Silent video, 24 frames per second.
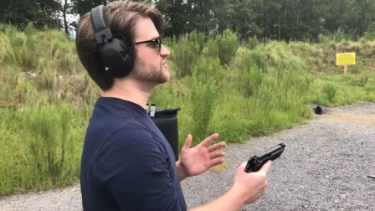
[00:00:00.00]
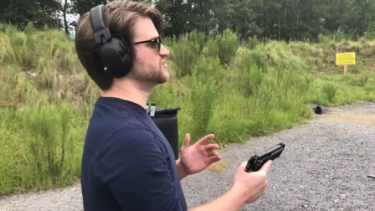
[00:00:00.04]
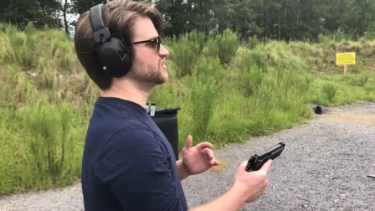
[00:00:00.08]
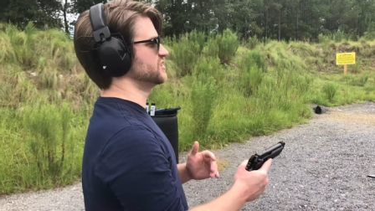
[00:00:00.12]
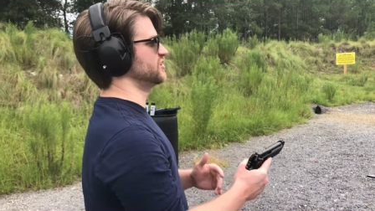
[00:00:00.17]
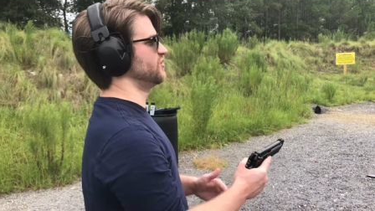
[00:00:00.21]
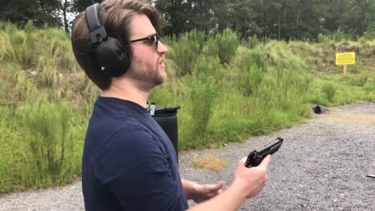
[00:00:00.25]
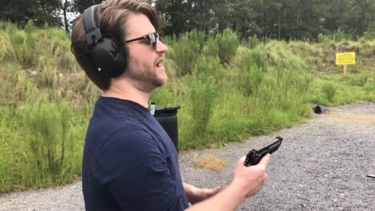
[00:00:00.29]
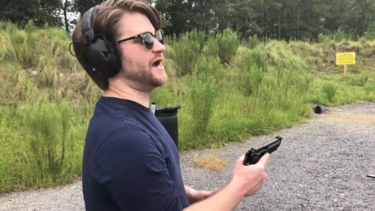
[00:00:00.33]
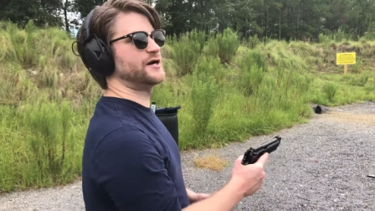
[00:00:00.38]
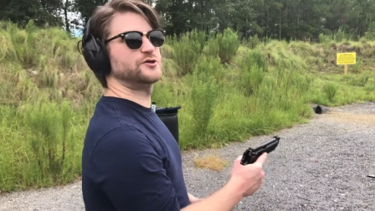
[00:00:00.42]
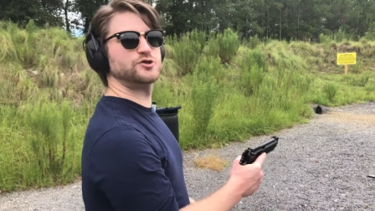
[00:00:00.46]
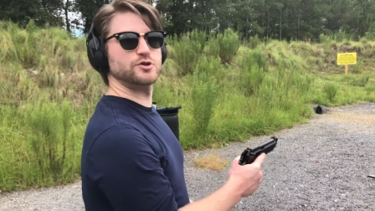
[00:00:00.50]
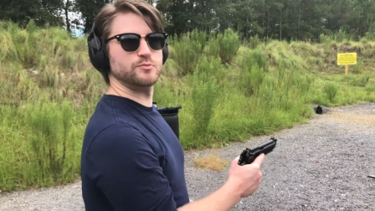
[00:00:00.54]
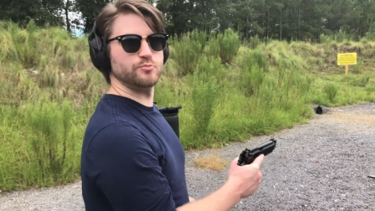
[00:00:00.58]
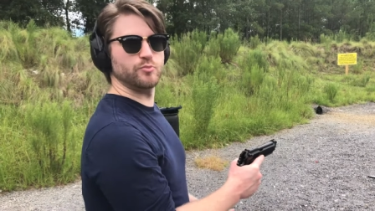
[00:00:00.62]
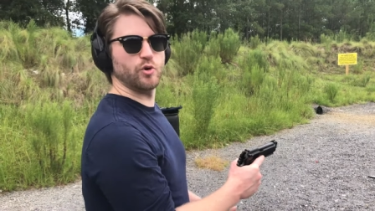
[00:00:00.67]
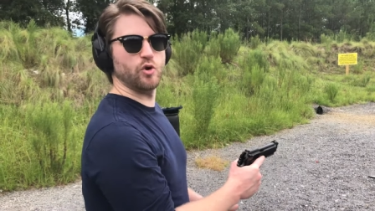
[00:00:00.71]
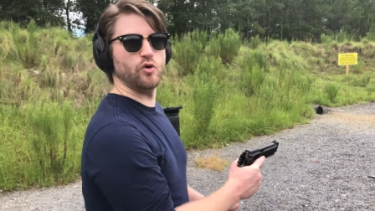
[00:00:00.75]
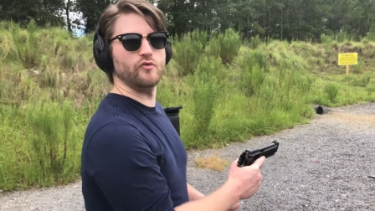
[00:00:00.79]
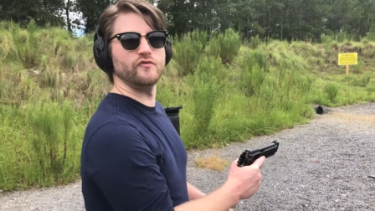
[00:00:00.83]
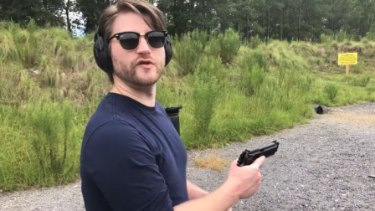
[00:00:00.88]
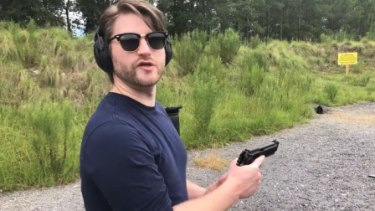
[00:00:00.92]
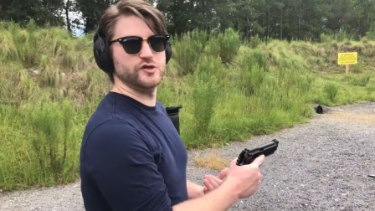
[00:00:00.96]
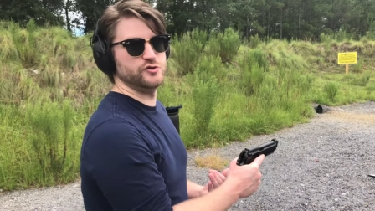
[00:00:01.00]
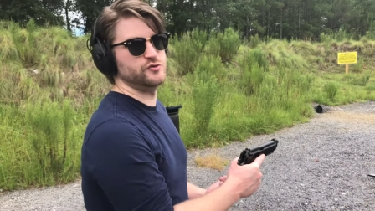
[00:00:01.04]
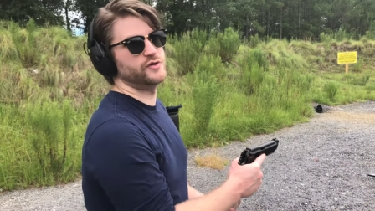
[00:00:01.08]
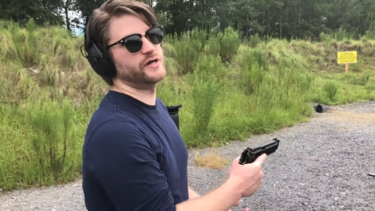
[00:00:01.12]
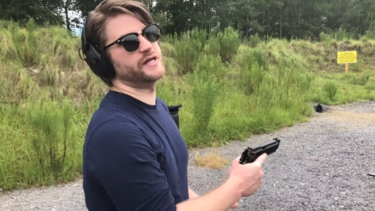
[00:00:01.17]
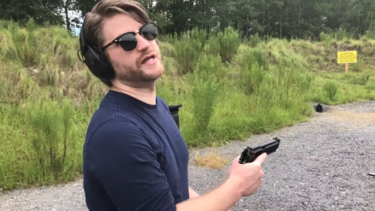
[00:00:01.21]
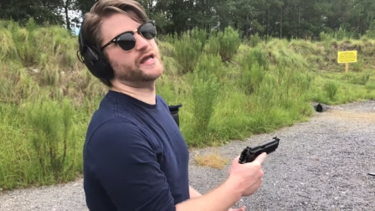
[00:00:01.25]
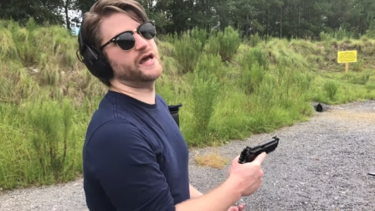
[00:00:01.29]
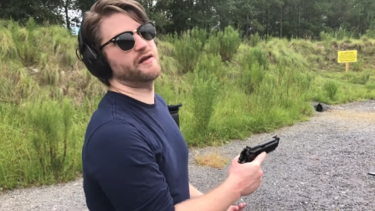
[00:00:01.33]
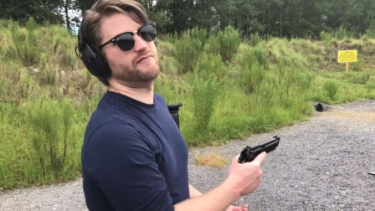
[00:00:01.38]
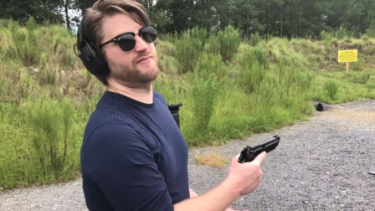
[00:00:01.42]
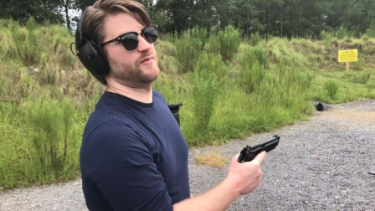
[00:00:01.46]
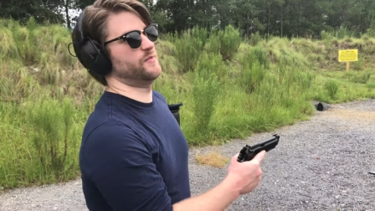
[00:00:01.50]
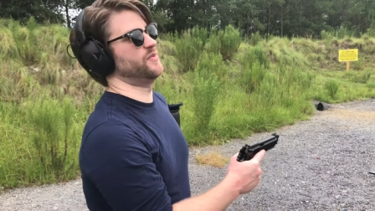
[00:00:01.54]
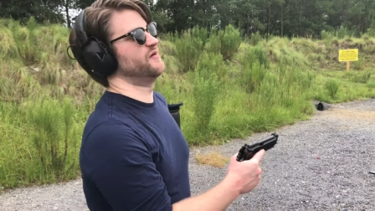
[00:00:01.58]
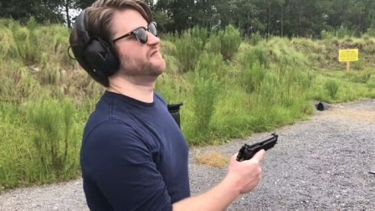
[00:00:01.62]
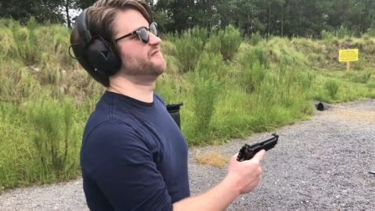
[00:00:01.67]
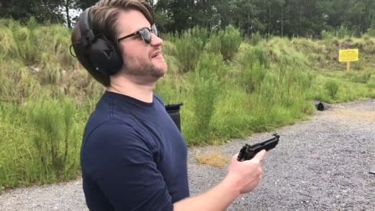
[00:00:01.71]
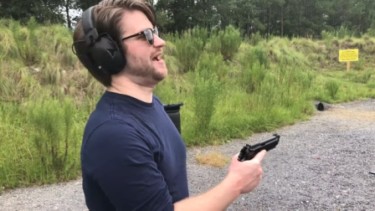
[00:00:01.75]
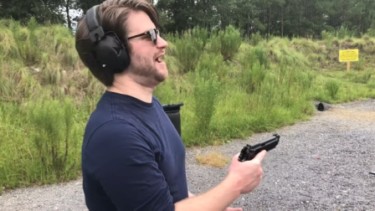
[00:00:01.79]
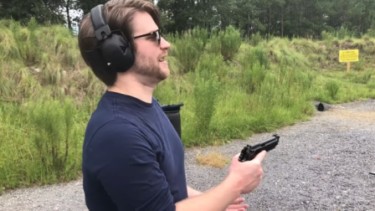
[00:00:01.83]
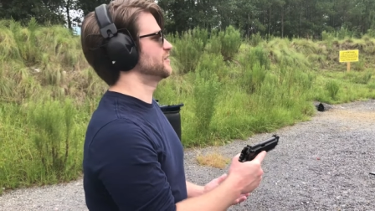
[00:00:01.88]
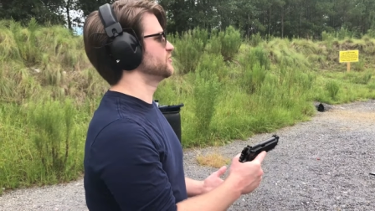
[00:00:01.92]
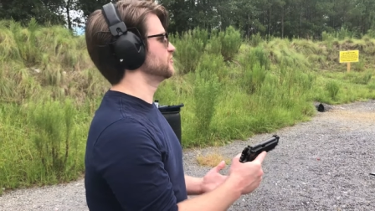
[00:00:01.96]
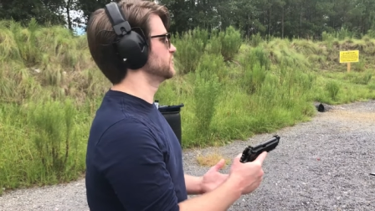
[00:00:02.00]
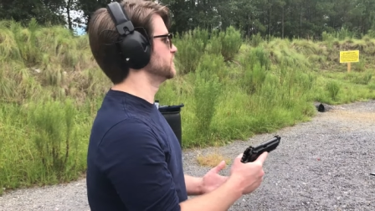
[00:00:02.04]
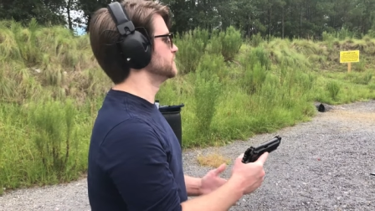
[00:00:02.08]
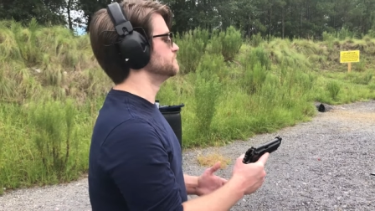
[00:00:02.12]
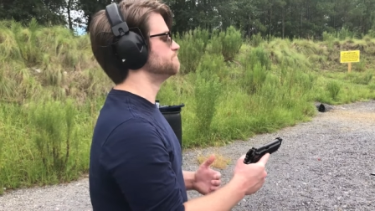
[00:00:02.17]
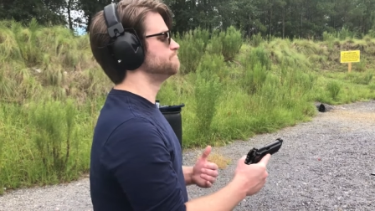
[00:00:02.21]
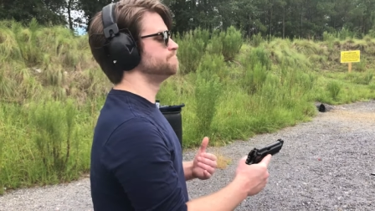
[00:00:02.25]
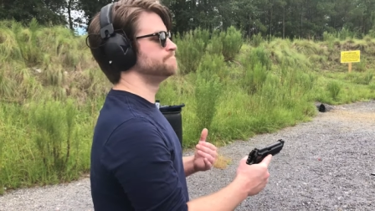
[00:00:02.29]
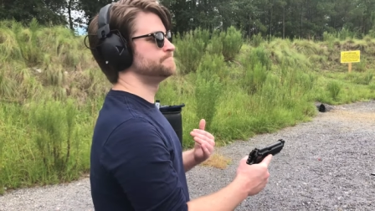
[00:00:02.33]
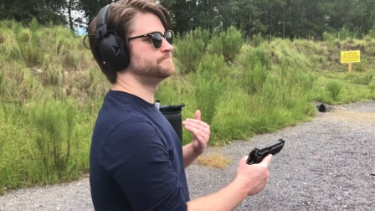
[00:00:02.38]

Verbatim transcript: single action pole that you can get from the factory.